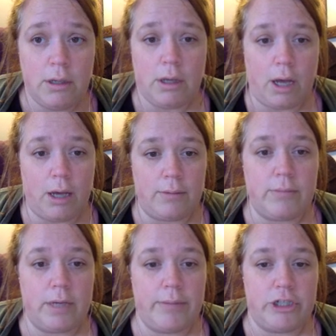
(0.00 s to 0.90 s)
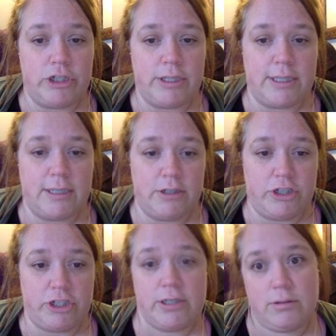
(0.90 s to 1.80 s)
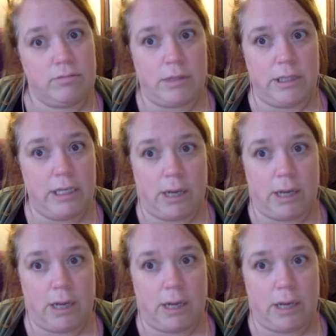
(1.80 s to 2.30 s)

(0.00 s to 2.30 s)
I mean, she's really